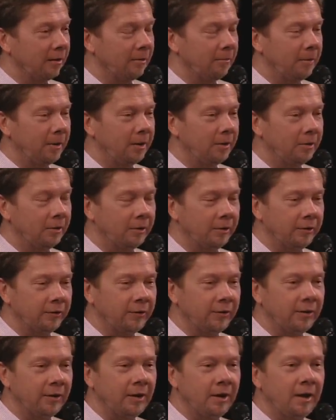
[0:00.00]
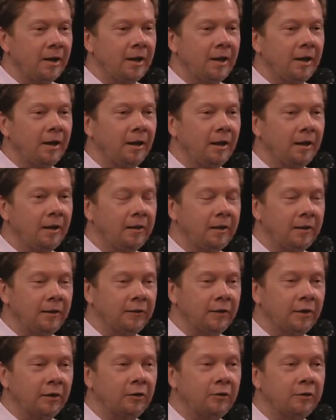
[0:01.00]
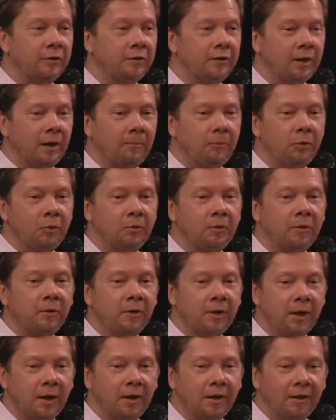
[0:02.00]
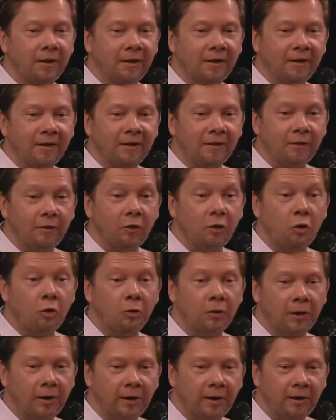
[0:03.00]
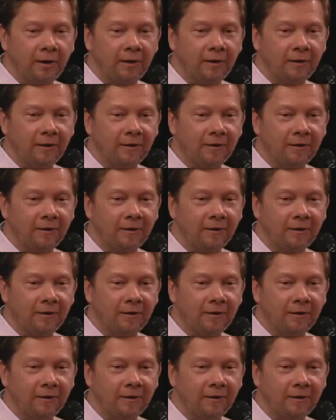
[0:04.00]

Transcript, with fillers: because it is a conceptual thing only.